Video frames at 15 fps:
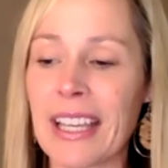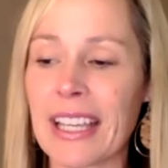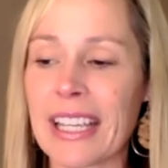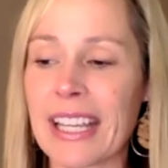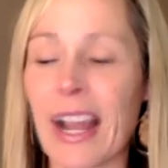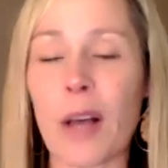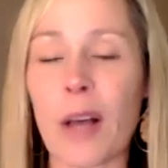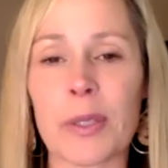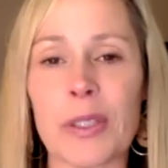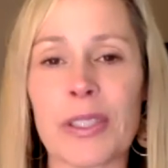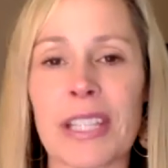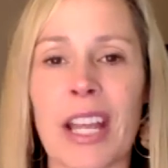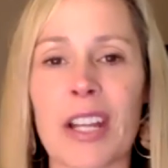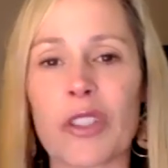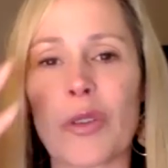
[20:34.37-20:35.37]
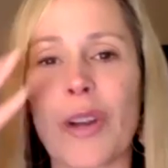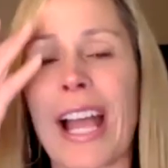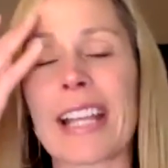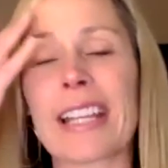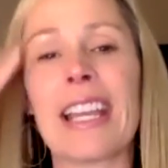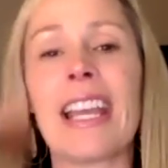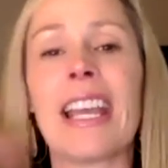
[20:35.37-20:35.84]
can help you stay on
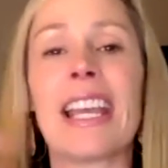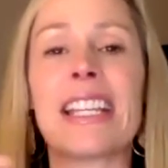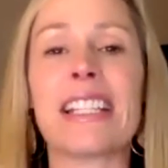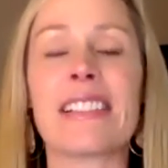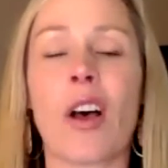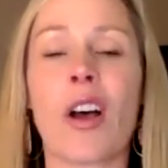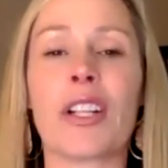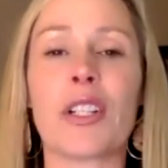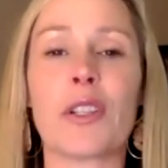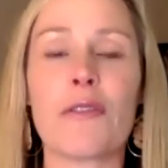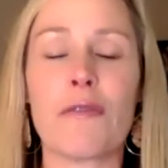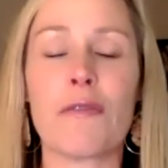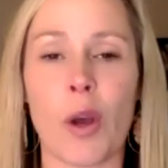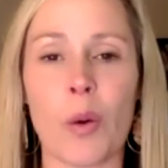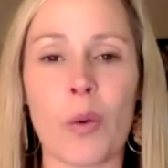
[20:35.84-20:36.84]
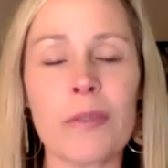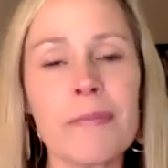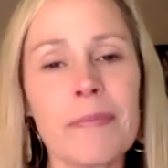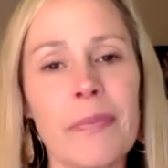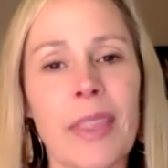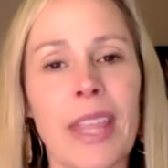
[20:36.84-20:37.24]
track is on your phone.